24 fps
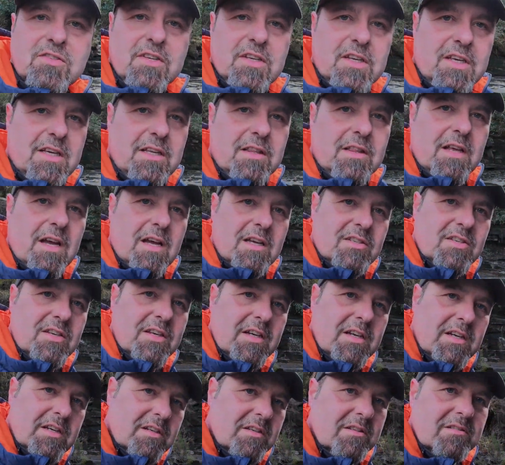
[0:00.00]
thinking that's
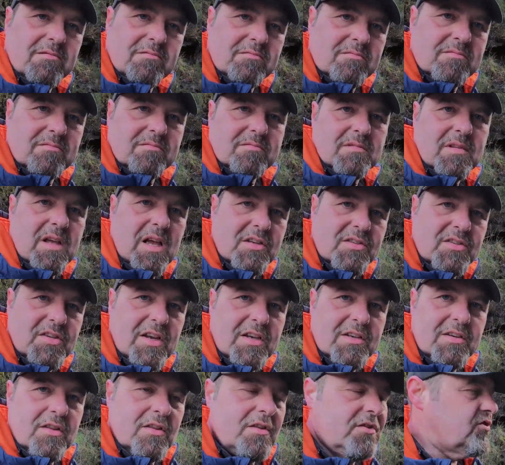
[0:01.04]
it, and that's the end of the